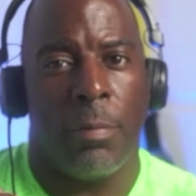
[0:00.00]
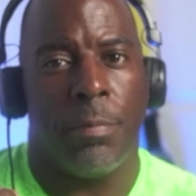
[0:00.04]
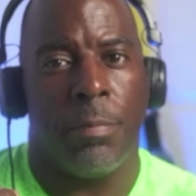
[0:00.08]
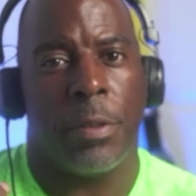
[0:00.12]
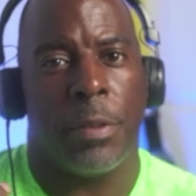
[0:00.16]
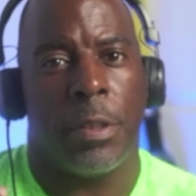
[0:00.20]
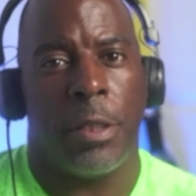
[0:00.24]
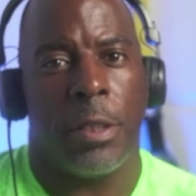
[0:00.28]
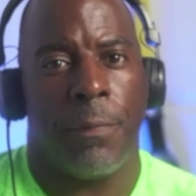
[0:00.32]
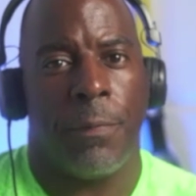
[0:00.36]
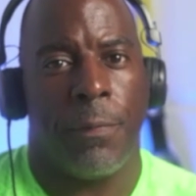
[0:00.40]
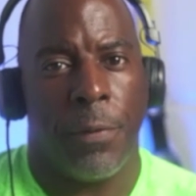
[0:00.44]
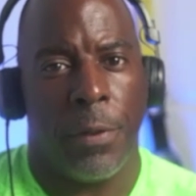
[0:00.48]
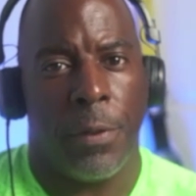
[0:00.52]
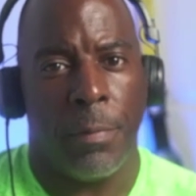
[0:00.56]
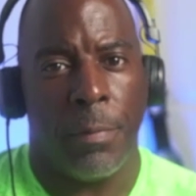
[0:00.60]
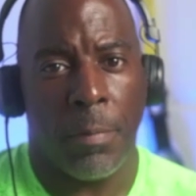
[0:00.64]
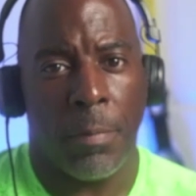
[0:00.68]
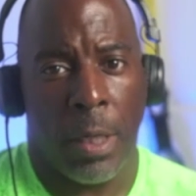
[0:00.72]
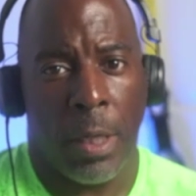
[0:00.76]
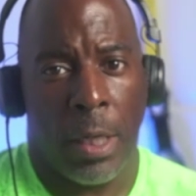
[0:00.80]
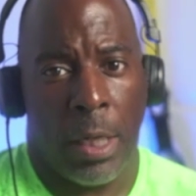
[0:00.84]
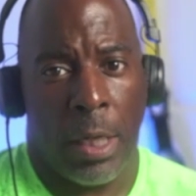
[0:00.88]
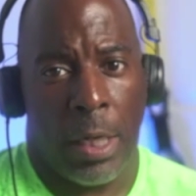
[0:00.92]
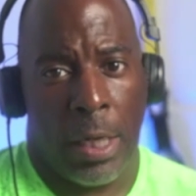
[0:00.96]
different.
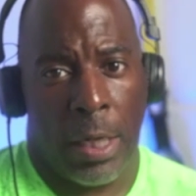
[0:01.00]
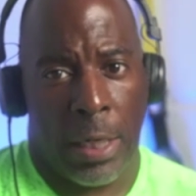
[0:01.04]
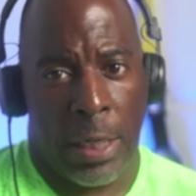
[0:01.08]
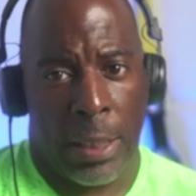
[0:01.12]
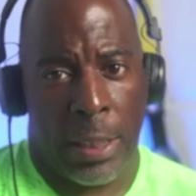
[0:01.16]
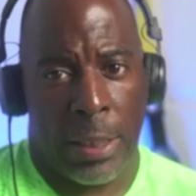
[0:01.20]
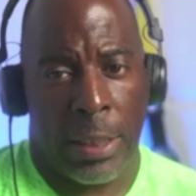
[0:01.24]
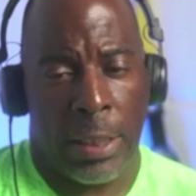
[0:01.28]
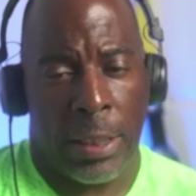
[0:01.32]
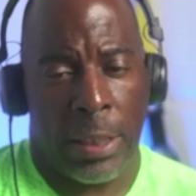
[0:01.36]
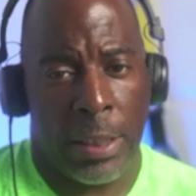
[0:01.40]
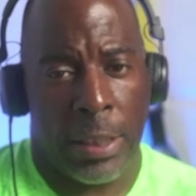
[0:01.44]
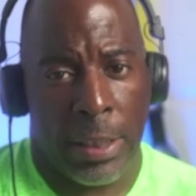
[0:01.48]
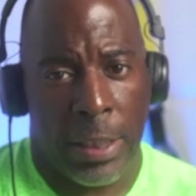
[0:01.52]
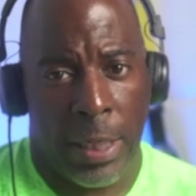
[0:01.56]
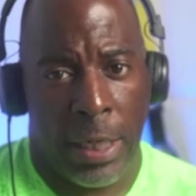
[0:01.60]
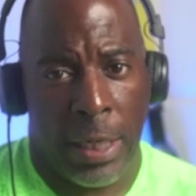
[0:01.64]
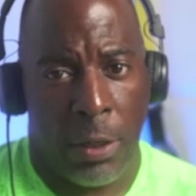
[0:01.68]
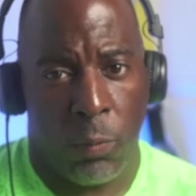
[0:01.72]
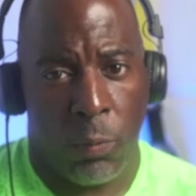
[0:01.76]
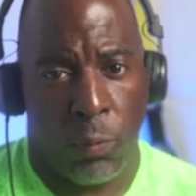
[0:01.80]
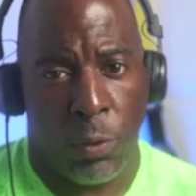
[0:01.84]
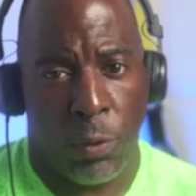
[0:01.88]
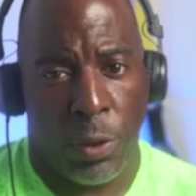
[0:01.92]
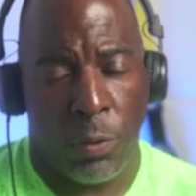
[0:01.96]
And I think
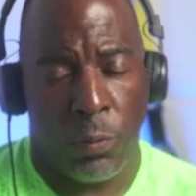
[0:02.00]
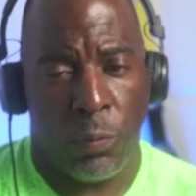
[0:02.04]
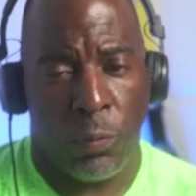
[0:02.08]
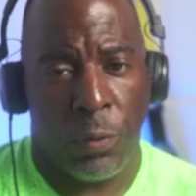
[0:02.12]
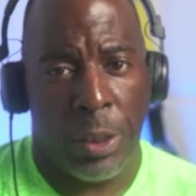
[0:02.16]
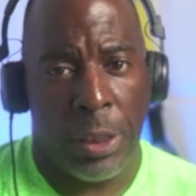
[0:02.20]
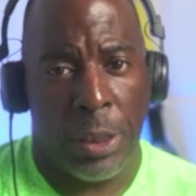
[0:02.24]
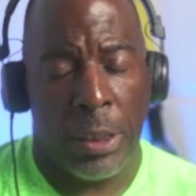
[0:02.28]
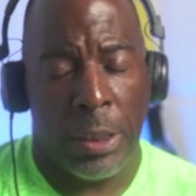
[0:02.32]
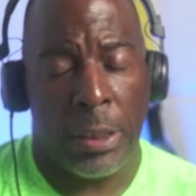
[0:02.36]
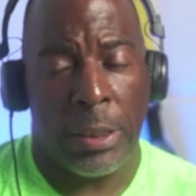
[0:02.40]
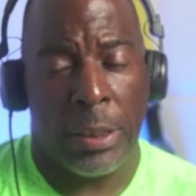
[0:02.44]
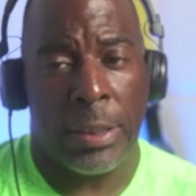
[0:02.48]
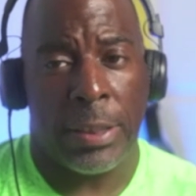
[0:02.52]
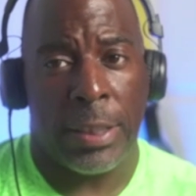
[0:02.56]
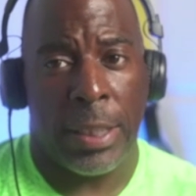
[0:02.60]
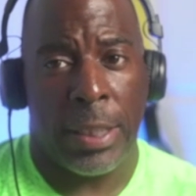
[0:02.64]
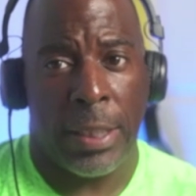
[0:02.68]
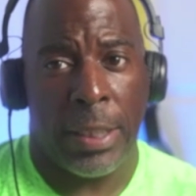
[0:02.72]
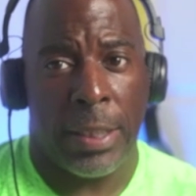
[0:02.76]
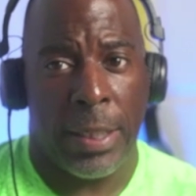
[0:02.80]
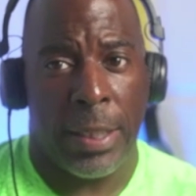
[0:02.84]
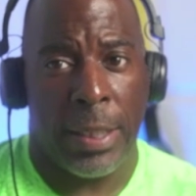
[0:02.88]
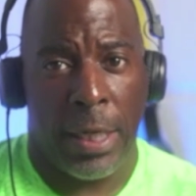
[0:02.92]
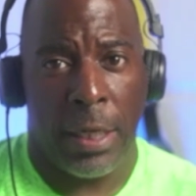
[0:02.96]
that when we
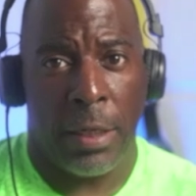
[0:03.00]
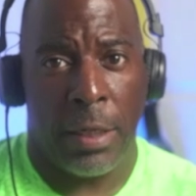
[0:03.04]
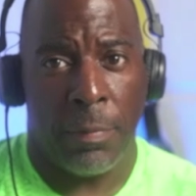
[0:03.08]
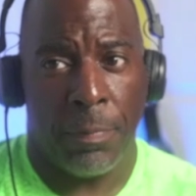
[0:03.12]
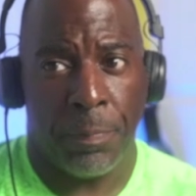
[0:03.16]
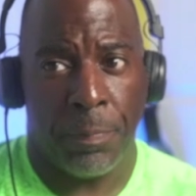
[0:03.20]
say that,